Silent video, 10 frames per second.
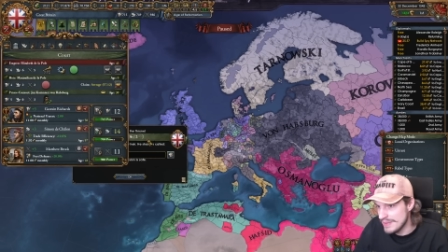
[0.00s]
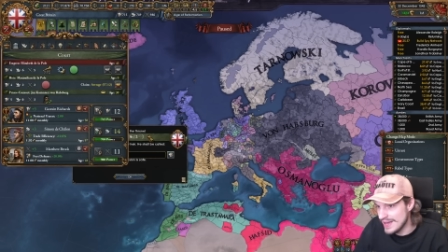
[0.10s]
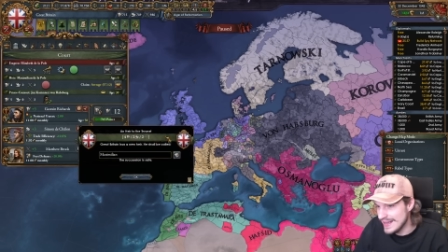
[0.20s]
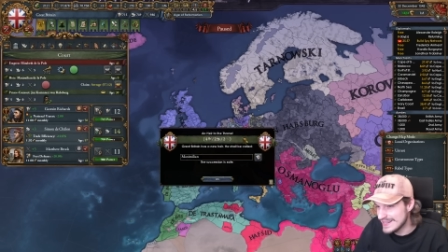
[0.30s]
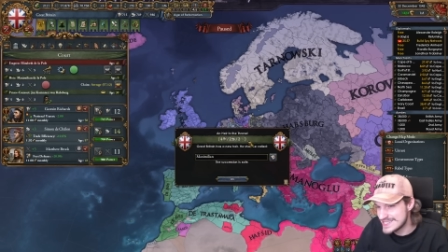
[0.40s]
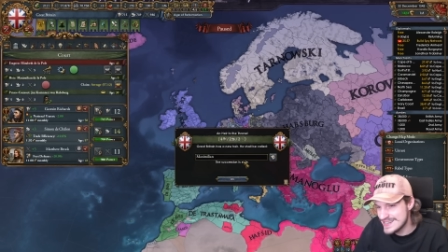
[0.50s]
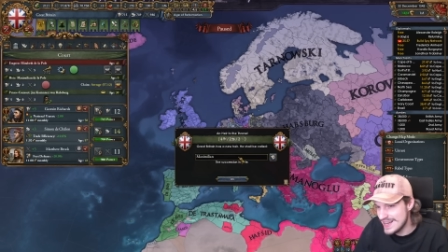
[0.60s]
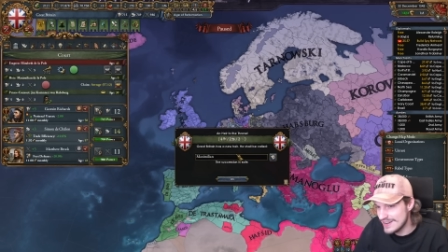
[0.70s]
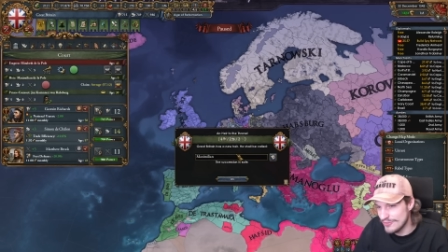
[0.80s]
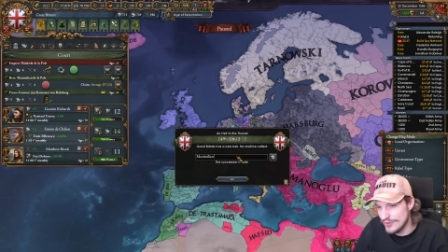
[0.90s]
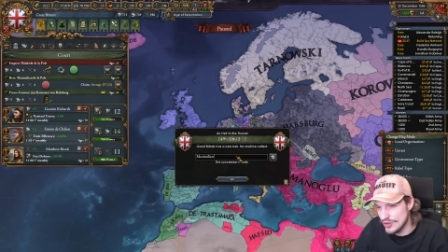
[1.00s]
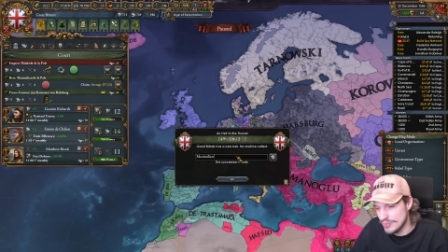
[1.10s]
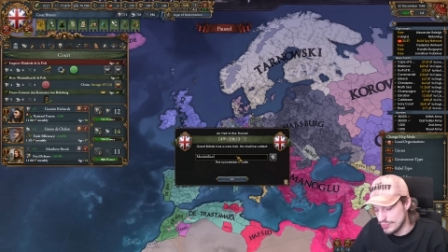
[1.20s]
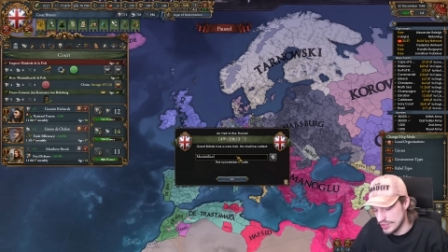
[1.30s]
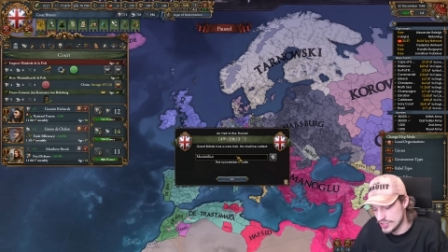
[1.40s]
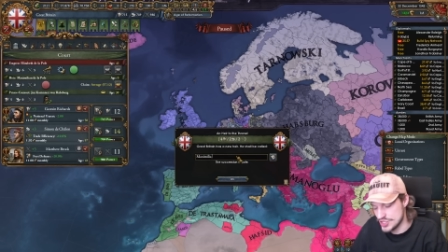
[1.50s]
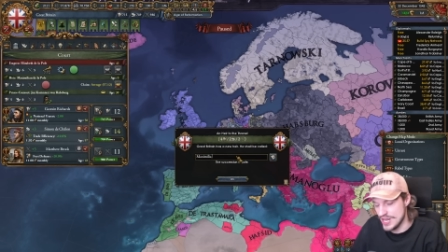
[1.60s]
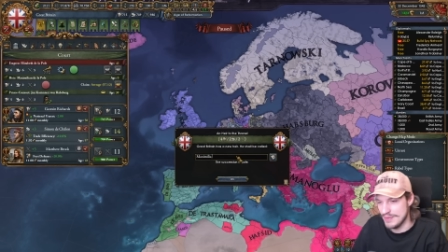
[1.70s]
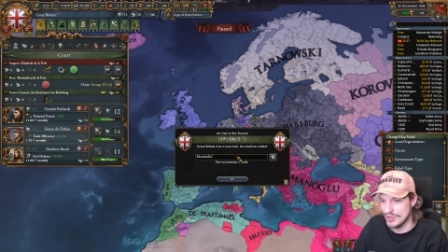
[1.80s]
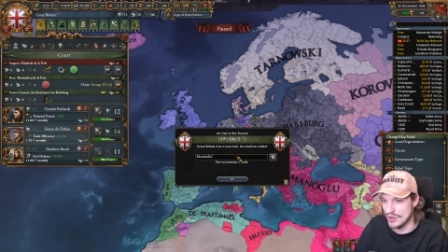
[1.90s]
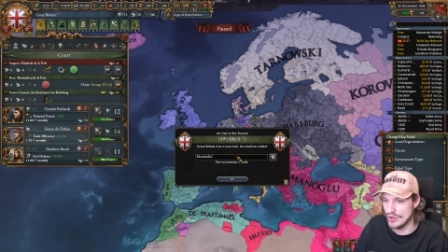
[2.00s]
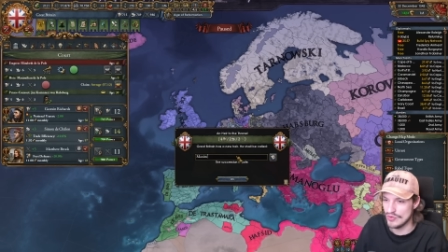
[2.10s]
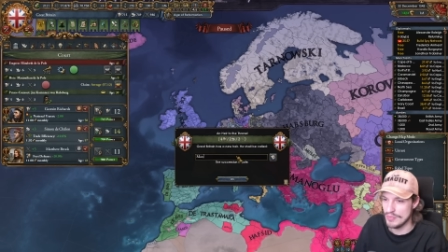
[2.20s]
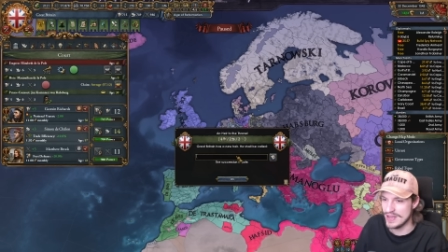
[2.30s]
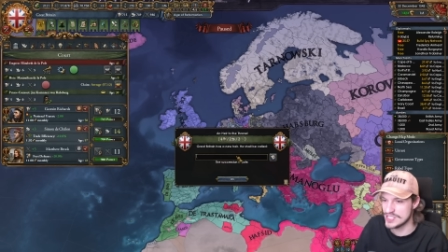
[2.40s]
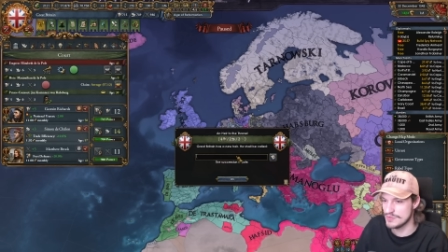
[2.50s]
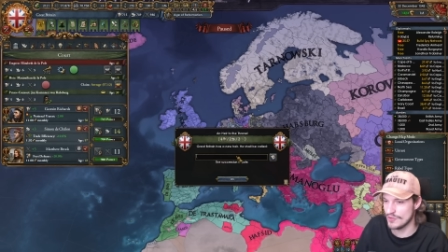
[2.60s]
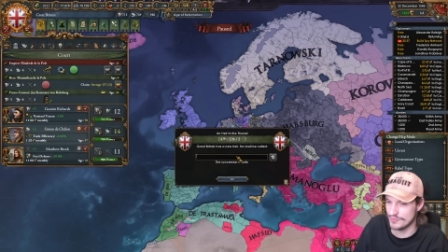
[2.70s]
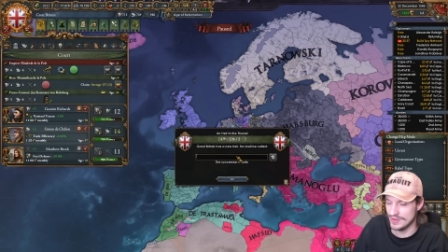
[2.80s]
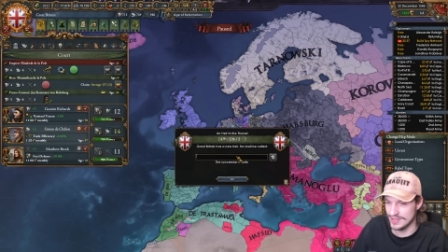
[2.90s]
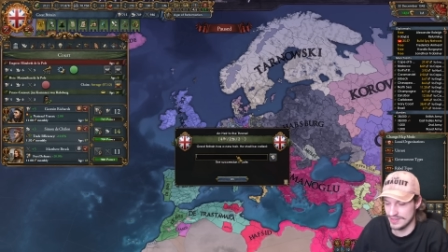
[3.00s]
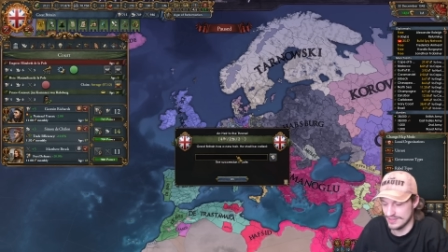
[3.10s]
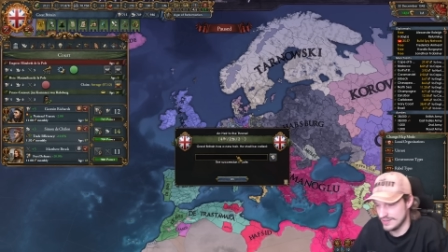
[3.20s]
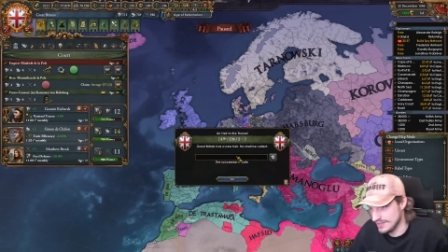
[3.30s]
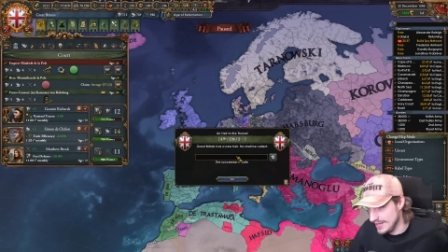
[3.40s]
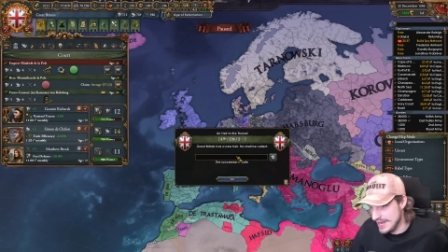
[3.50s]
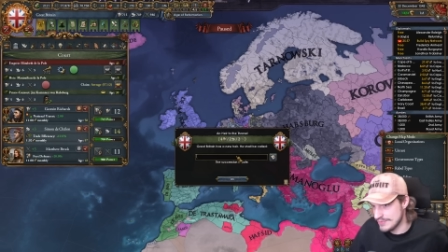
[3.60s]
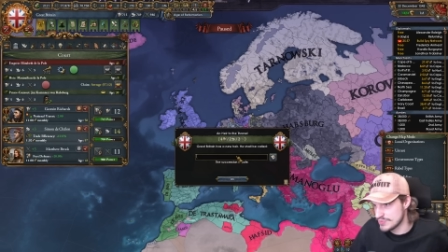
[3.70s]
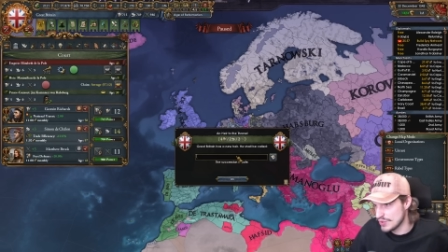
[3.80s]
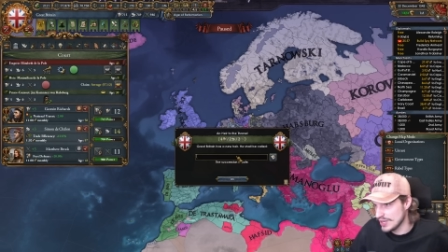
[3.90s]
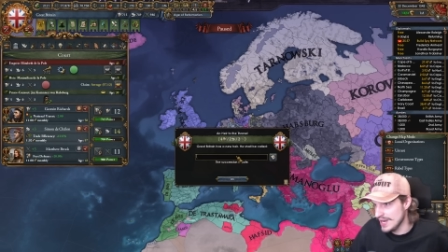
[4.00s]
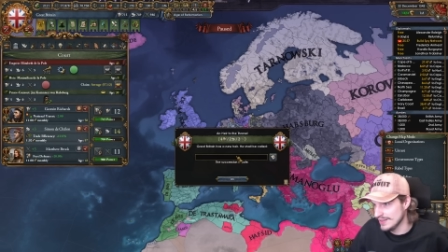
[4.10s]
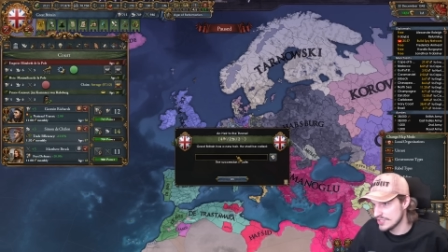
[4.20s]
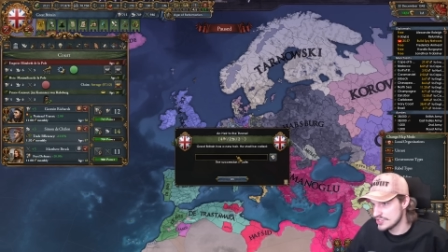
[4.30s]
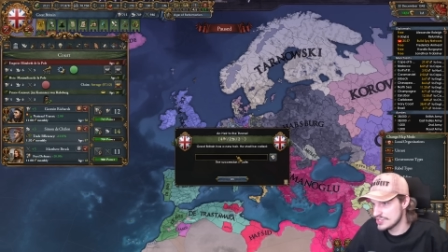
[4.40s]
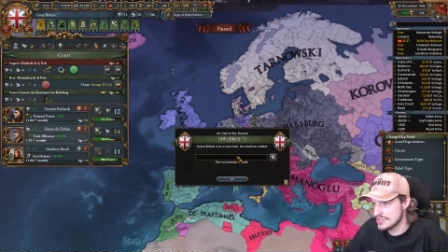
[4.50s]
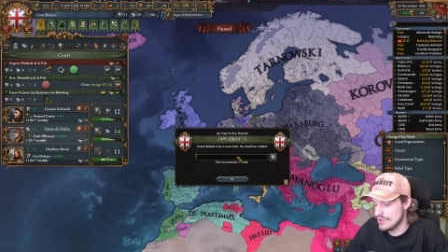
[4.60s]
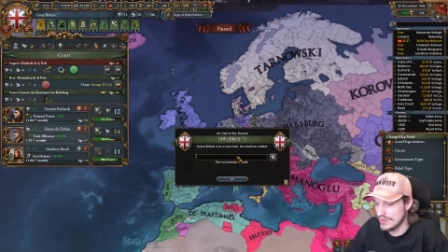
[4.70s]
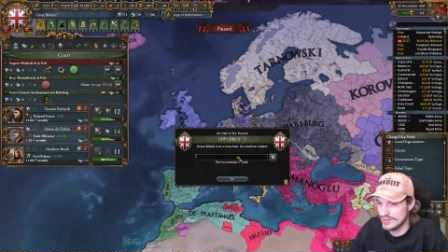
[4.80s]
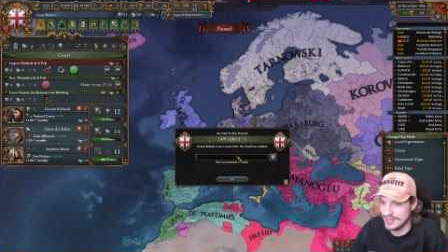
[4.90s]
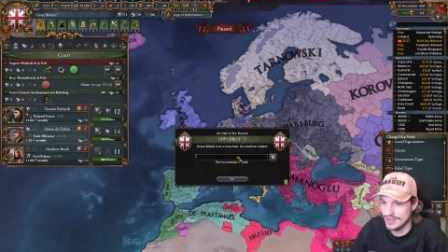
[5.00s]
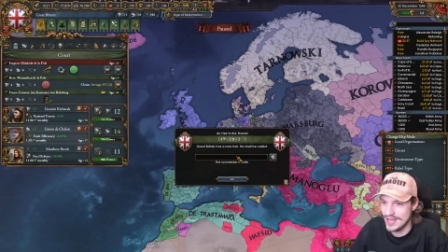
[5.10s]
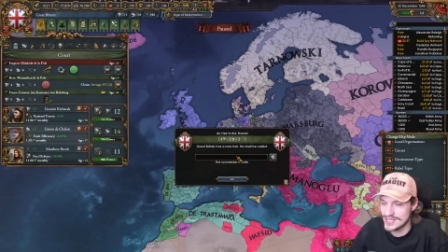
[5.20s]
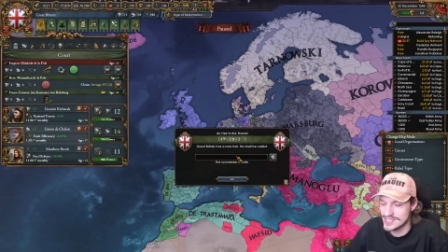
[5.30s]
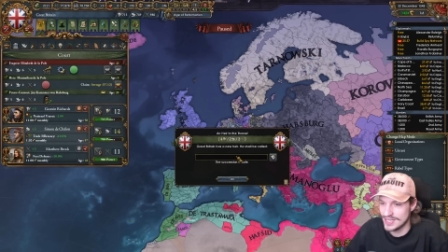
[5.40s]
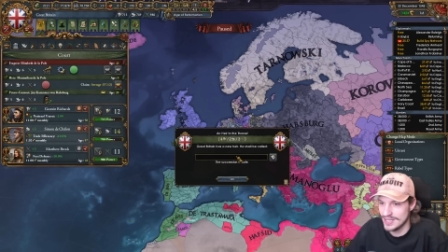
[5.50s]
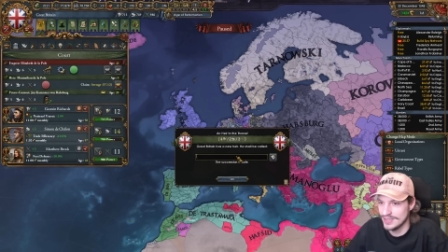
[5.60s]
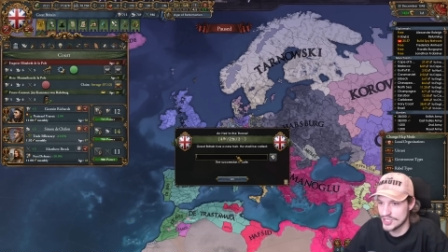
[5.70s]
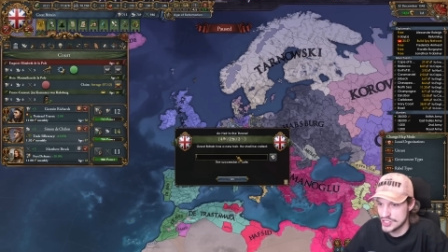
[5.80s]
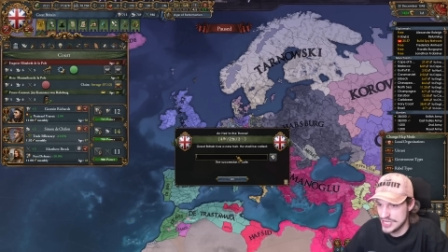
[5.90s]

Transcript: man, it's not a very British name, you know? It reminds you of the Habsburg guy. Let's just go with the classic English